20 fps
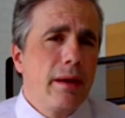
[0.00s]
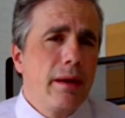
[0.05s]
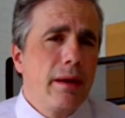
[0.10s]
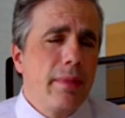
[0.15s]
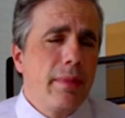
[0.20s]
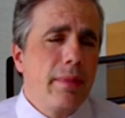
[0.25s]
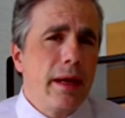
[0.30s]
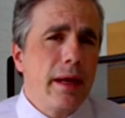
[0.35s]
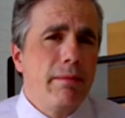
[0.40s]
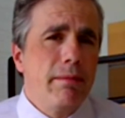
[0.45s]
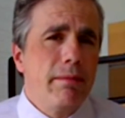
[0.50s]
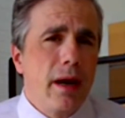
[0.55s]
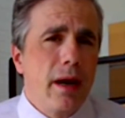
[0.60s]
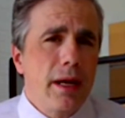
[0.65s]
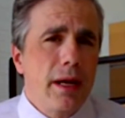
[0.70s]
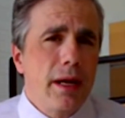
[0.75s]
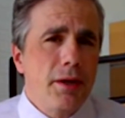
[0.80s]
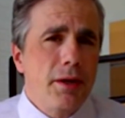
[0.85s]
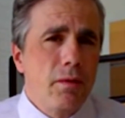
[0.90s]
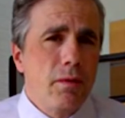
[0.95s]
paid
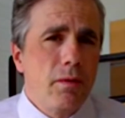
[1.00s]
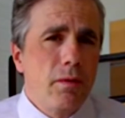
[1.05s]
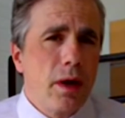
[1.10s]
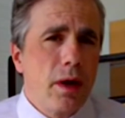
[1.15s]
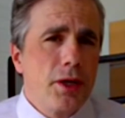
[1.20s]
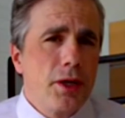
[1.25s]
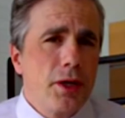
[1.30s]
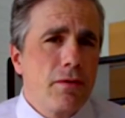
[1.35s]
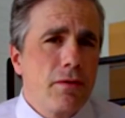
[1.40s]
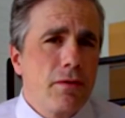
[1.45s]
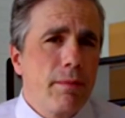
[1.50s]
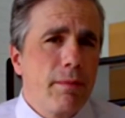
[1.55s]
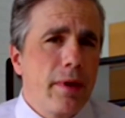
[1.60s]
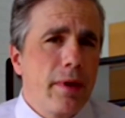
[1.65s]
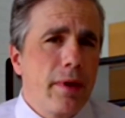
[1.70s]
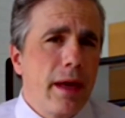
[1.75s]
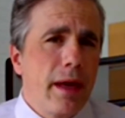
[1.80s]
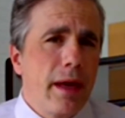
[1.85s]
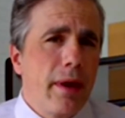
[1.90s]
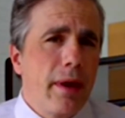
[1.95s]
money to one Trump
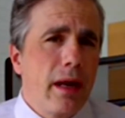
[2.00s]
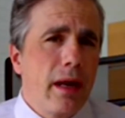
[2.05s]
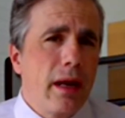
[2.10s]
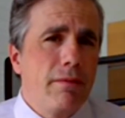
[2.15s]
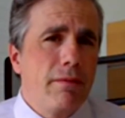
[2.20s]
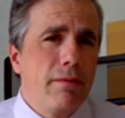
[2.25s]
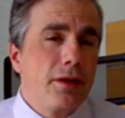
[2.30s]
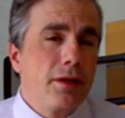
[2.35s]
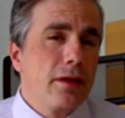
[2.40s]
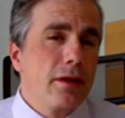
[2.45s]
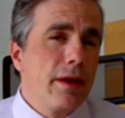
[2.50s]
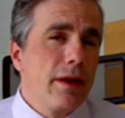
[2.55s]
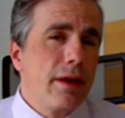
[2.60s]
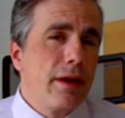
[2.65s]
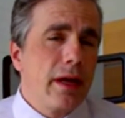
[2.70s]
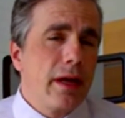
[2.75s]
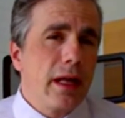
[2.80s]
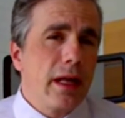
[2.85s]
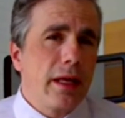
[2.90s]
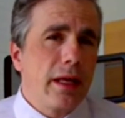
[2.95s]
campaign official,
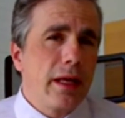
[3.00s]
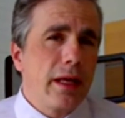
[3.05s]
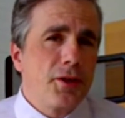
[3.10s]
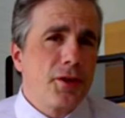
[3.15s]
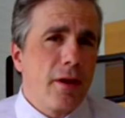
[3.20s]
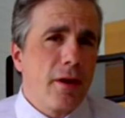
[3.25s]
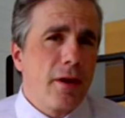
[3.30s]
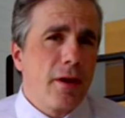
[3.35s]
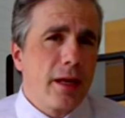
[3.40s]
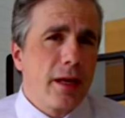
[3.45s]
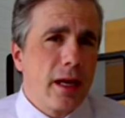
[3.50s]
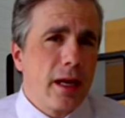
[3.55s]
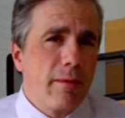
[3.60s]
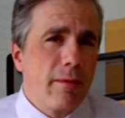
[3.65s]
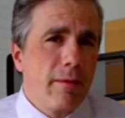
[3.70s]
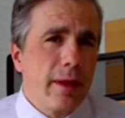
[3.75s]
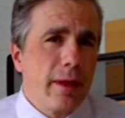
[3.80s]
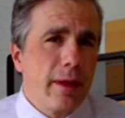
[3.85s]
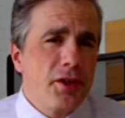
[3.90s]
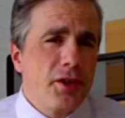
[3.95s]
evidently, to try to get a
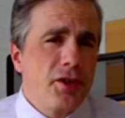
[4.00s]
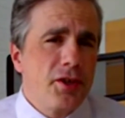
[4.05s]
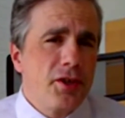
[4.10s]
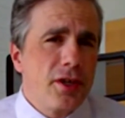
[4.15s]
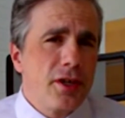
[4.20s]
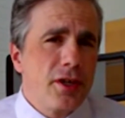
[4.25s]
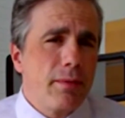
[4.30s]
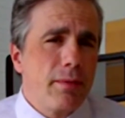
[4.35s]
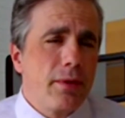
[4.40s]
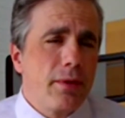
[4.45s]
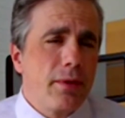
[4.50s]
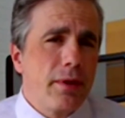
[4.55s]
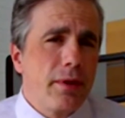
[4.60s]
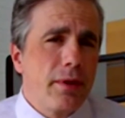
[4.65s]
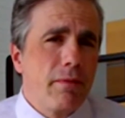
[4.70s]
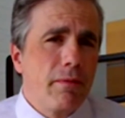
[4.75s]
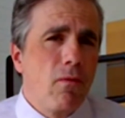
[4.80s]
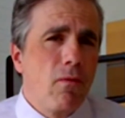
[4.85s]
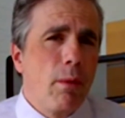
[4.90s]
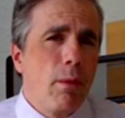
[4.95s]
relationship or a
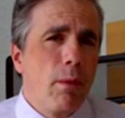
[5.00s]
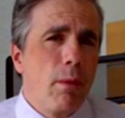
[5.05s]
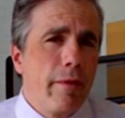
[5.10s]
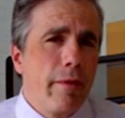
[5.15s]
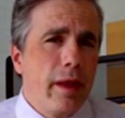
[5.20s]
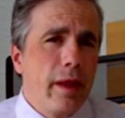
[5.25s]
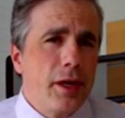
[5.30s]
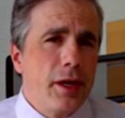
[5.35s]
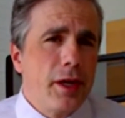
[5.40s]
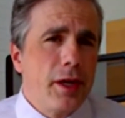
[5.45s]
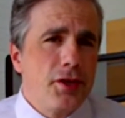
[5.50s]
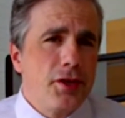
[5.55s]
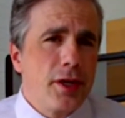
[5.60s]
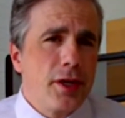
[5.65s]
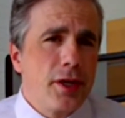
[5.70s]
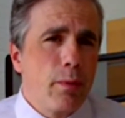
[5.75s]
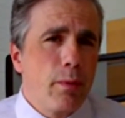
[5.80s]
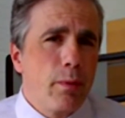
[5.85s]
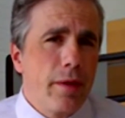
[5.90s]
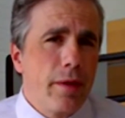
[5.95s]
former
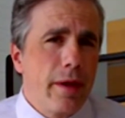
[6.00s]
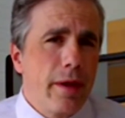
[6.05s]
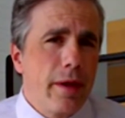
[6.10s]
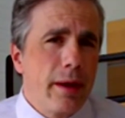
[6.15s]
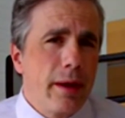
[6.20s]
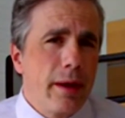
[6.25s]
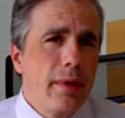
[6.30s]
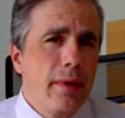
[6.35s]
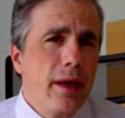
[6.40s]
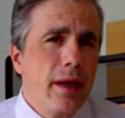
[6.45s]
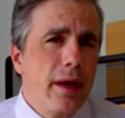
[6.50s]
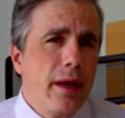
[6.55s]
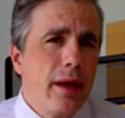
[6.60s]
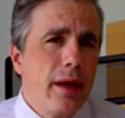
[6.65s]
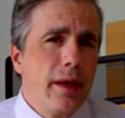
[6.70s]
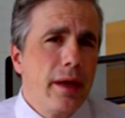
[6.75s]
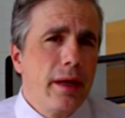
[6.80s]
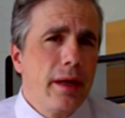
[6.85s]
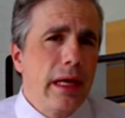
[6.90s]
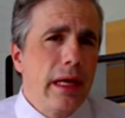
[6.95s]
relationship with him,
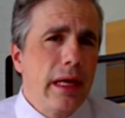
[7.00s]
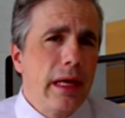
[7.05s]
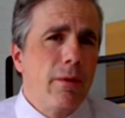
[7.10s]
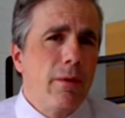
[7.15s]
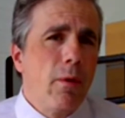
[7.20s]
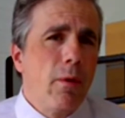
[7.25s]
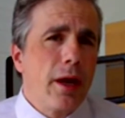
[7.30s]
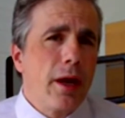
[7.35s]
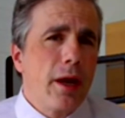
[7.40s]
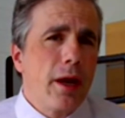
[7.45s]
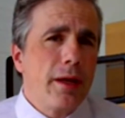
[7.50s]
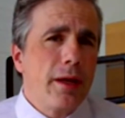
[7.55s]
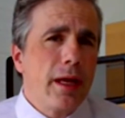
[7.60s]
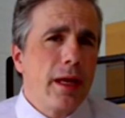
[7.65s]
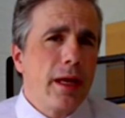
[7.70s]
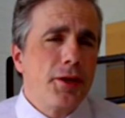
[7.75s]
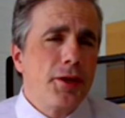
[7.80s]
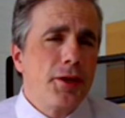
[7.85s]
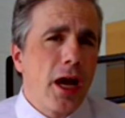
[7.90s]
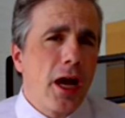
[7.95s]
even wanted to get a
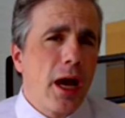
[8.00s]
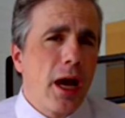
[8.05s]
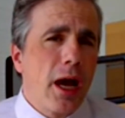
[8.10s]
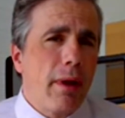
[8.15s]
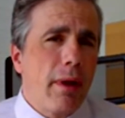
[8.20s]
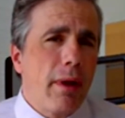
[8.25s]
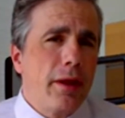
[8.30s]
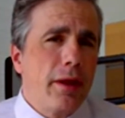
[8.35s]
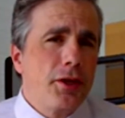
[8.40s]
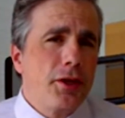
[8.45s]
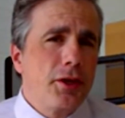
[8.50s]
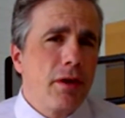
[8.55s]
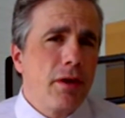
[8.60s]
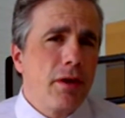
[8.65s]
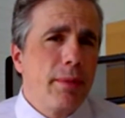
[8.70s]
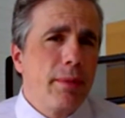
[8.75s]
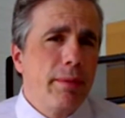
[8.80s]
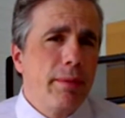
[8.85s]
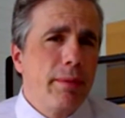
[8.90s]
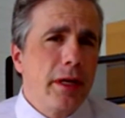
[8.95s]
job on the Trump
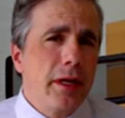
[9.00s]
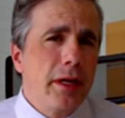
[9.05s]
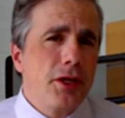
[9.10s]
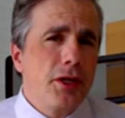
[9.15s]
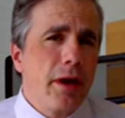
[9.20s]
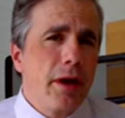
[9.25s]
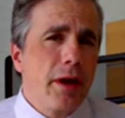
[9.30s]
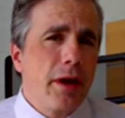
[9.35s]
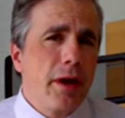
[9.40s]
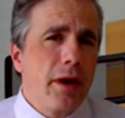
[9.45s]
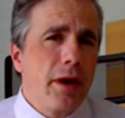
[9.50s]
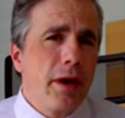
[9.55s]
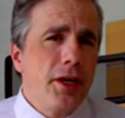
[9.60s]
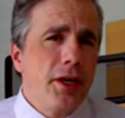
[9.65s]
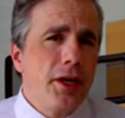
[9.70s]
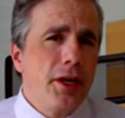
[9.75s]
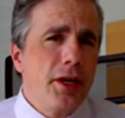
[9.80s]
administration.